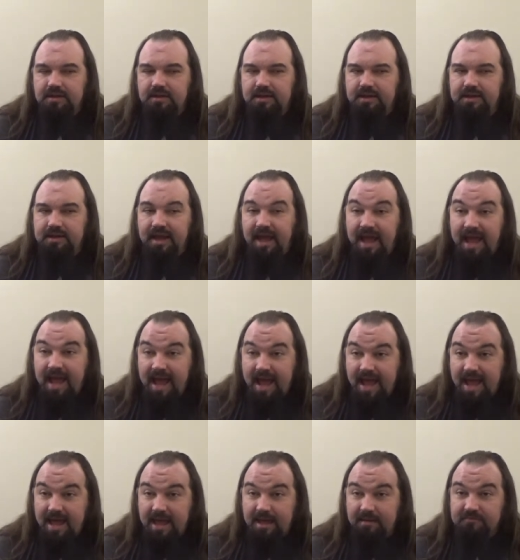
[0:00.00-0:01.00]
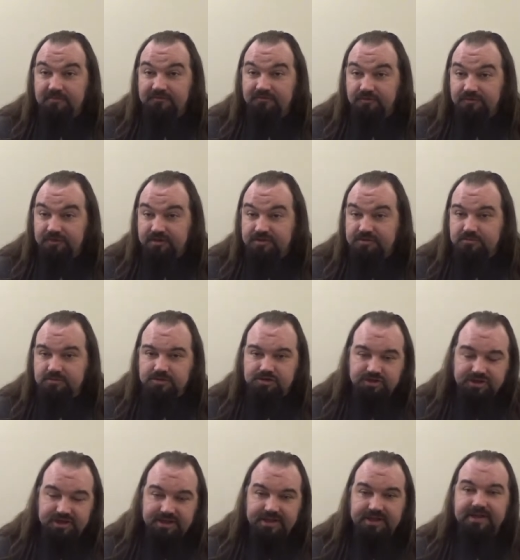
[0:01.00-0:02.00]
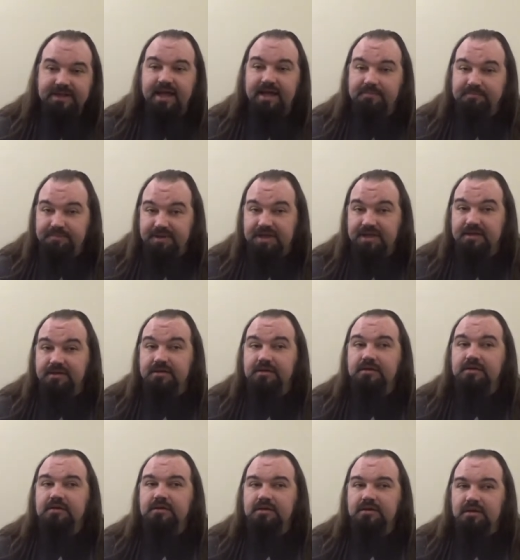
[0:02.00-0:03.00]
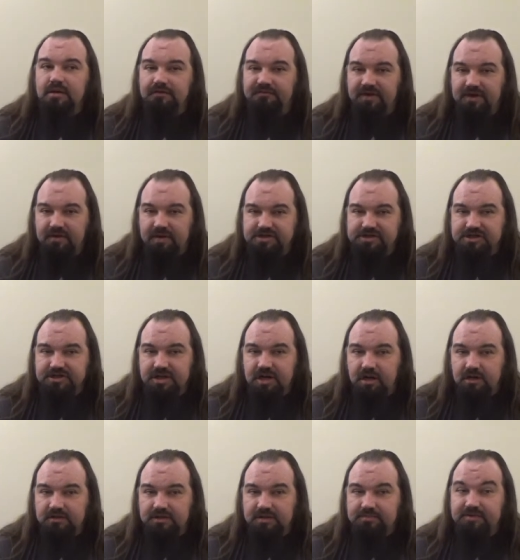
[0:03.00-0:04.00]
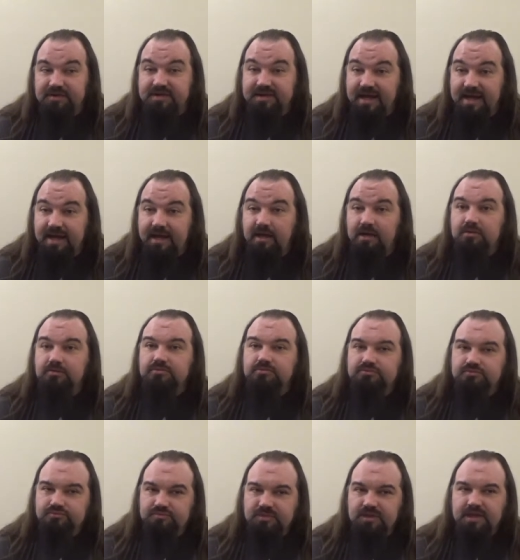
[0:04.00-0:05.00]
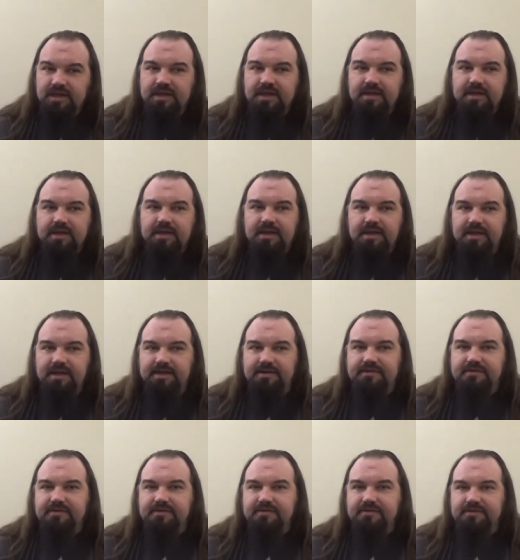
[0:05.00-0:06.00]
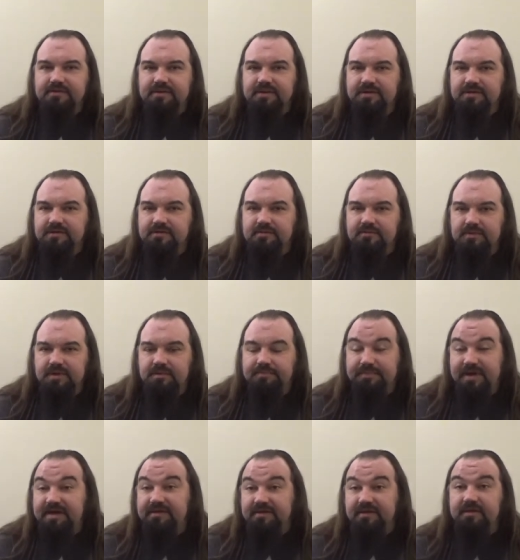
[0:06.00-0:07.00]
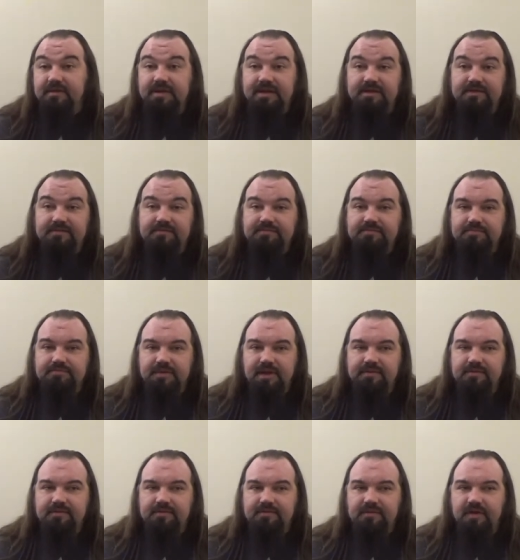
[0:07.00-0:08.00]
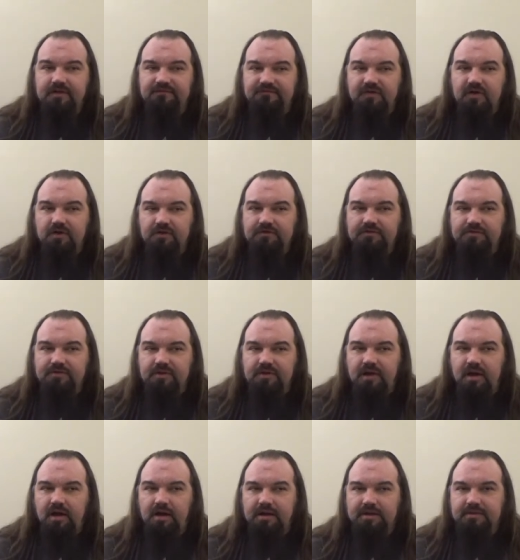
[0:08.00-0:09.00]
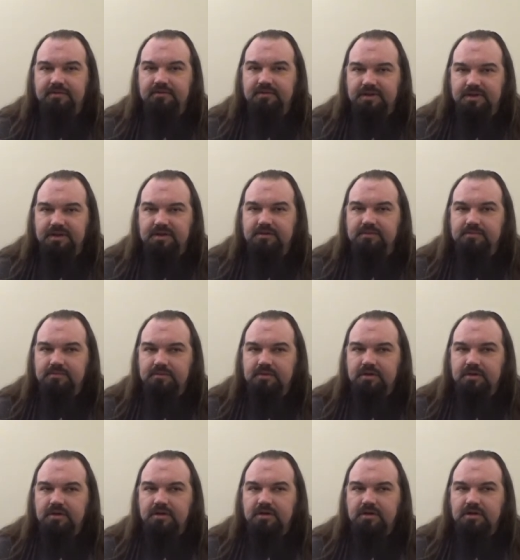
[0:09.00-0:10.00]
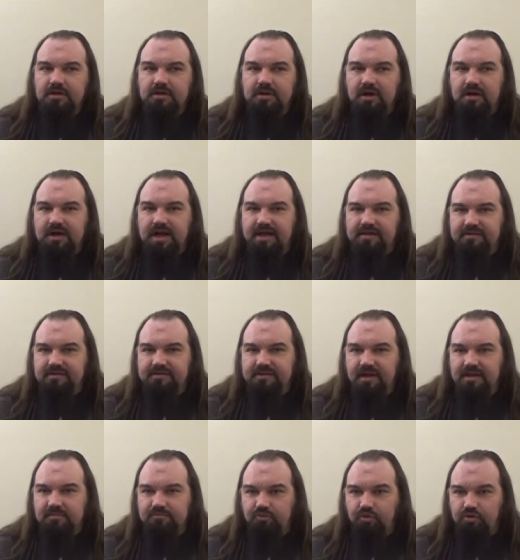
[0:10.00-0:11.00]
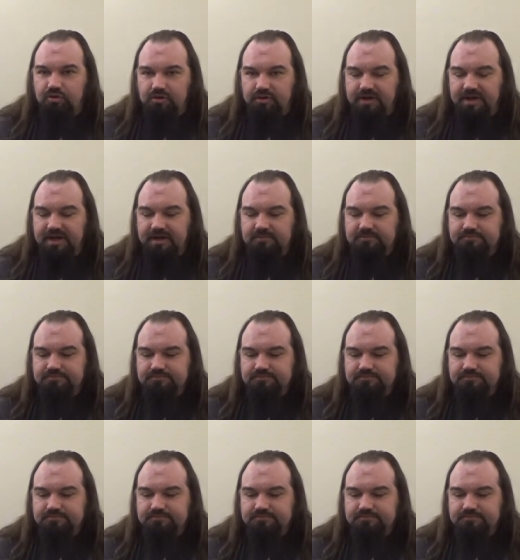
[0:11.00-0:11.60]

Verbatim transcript: It had, before the treaty, it had been a Federation colony, but now it's in, well, basically, it's, it falls on the Cardassian side of the border now.